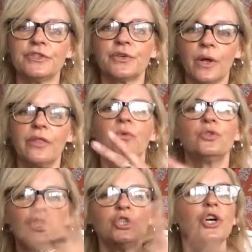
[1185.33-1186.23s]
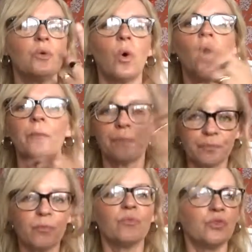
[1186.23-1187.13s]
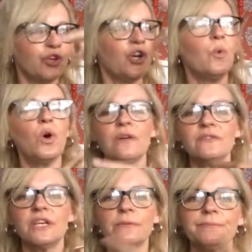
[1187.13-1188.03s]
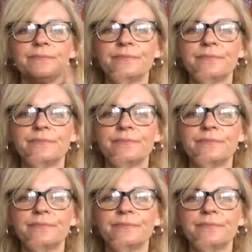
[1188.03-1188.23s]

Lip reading: So I thought, do you know what? Do you know what I've done?